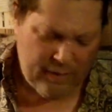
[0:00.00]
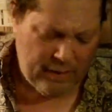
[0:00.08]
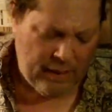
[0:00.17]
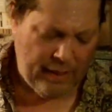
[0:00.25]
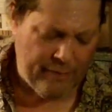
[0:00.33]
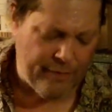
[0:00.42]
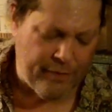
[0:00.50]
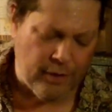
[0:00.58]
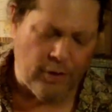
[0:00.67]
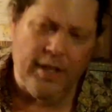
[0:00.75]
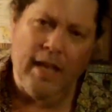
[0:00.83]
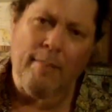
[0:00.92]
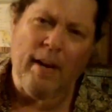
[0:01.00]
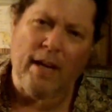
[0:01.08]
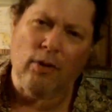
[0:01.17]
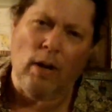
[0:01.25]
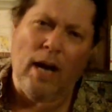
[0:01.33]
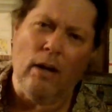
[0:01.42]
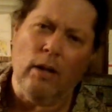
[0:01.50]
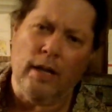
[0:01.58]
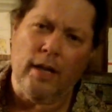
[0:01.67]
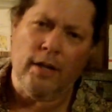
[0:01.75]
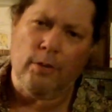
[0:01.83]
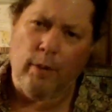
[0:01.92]
I've learned to get my growl
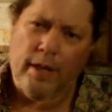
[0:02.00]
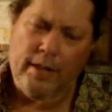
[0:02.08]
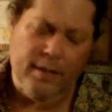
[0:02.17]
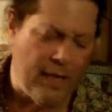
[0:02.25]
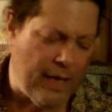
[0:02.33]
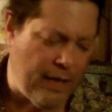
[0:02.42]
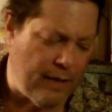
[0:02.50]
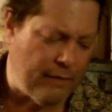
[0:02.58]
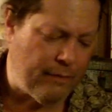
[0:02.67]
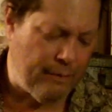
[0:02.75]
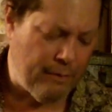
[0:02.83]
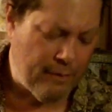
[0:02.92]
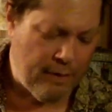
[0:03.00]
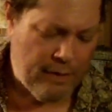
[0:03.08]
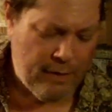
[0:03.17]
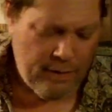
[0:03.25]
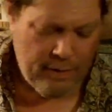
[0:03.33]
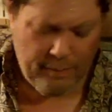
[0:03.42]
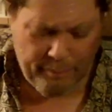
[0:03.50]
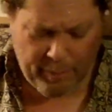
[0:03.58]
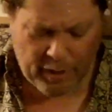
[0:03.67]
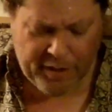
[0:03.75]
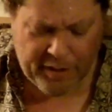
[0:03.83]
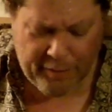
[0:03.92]
in other ways than in
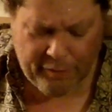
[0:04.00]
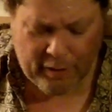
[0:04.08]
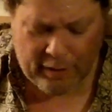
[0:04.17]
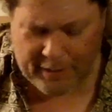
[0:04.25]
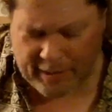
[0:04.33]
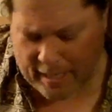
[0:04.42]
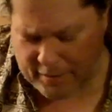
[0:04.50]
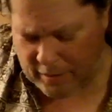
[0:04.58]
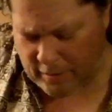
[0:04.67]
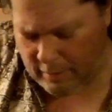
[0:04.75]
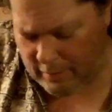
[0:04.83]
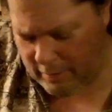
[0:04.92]
buzzy, fretless action.